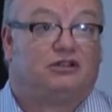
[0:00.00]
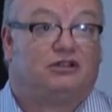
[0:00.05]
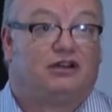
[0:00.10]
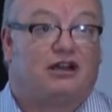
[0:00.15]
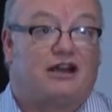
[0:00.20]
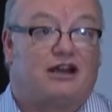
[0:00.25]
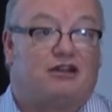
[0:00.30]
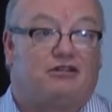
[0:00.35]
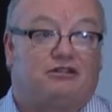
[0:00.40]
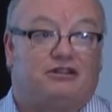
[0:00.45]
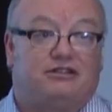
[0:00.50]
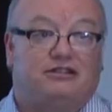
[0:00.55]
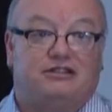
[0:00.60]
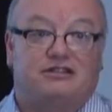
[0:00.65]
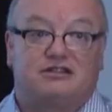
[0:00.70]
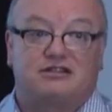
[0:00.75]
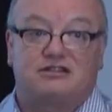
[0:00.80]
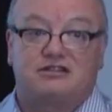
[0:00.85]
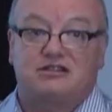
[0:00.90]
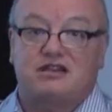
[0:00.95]
I only need
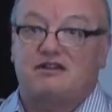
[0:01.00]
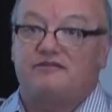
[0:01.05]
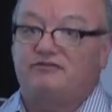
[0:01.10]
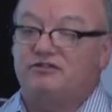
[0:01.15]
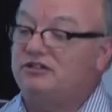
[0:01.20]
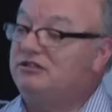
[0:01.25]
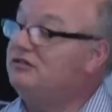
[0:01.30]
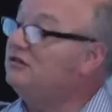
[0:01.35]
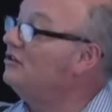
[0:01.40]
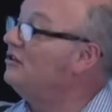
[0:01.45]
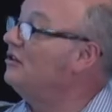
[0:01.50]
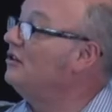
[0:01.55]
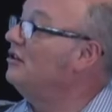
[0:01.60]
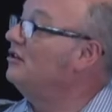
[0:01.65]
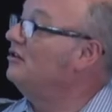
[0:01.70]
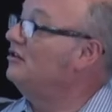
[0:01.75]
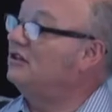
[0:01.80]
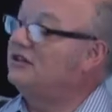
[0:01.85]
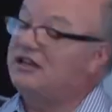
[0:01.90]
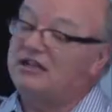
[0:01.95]
7
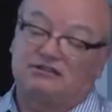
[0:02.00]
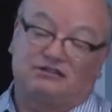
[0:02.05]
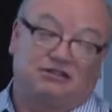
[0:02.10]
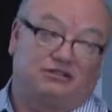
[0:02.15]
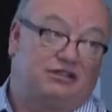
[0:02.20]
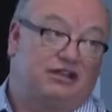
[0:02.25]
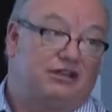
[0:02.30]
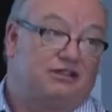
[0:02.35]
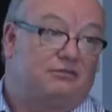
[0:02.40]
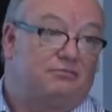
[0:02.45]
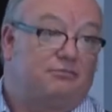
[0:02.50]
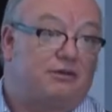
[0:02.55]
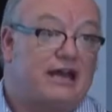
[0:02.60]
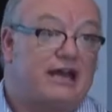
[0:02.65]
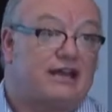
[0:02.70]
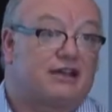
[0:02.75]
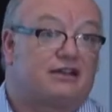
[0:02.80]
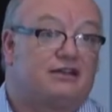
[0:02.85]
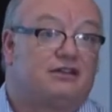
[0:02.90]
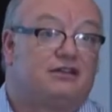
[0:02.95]
to get the data
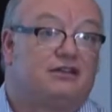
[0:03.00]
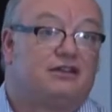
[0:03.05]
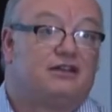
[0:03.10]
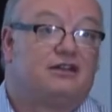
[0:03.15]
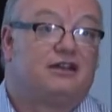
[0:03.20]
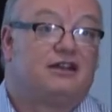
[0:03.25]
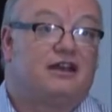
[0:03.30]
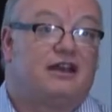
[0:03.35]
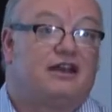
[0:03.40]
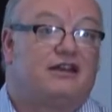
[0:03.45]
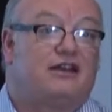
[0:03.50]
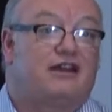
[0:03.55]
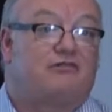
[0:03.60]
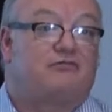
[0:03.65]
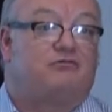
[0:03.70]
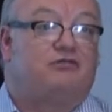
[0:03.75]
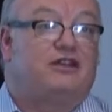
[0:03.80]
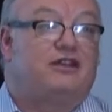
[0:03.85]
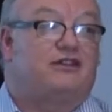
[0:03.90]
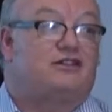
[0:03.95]
back, and I
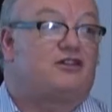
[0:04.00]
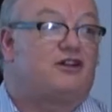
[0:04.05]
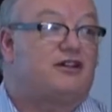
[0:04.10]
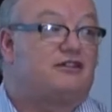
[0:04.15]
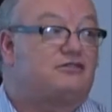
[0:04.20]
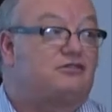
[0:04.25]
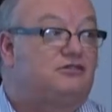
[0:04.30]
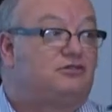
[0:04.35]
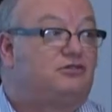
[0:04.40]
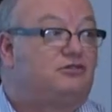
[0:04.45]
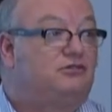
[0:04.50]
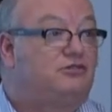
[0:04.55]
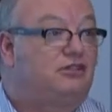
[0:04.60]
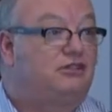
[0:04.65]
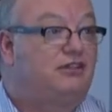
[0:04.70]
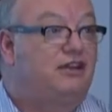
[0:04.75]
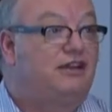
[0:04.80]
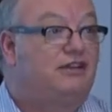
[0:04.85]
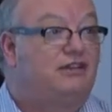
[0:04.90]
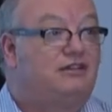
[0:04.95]
reconstitute the
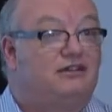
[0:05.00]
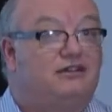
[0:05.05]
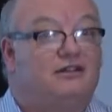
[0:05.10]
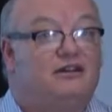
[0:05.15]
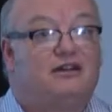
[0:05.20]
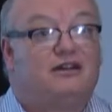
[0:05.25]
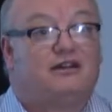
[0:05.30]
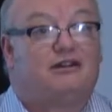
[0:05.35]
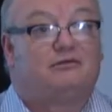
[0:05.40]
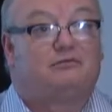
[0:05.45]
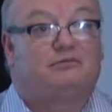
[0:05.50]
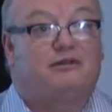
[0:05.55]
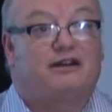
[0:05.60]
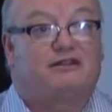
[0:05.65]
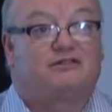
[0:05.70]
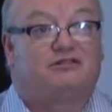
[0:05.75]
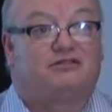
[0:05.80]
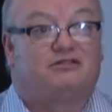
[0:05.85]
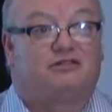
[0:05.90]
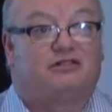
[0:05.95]
data back to the